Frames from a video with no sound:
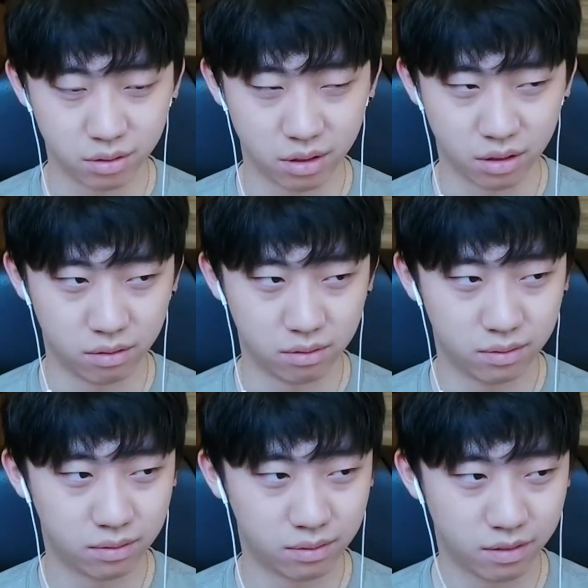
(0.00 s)
you know,
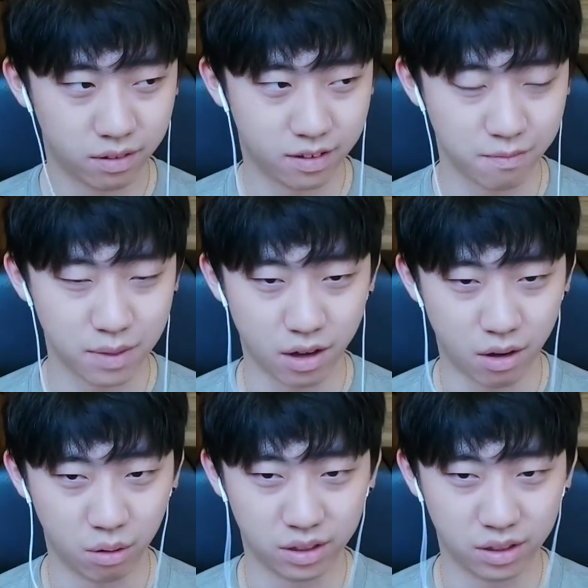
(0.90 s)
give me all